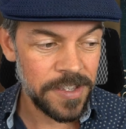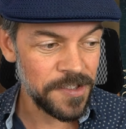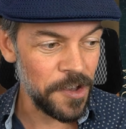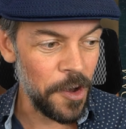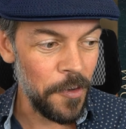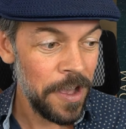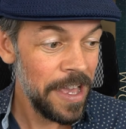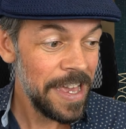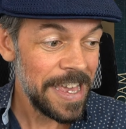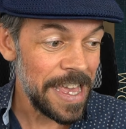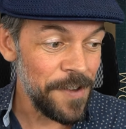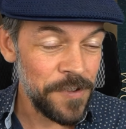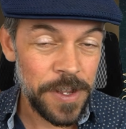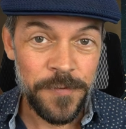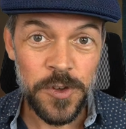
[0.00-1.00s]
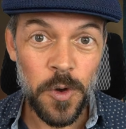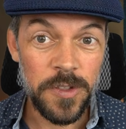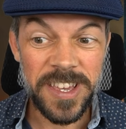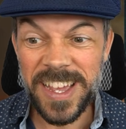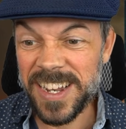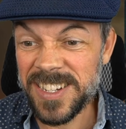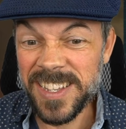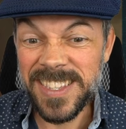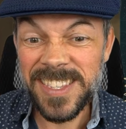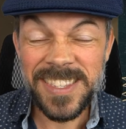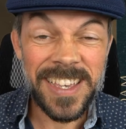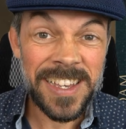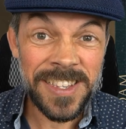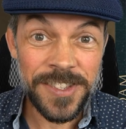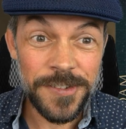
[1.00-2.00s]
So even if you only get to
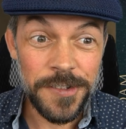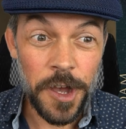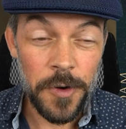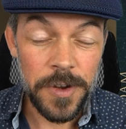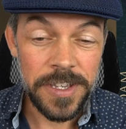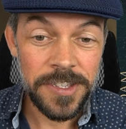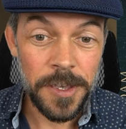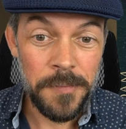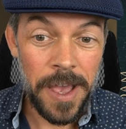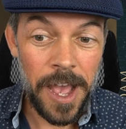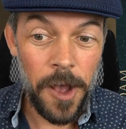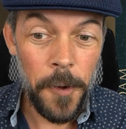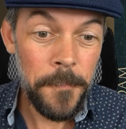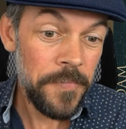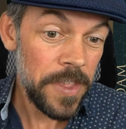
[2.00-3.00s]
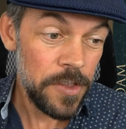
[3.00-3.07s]
6 Solari somehow,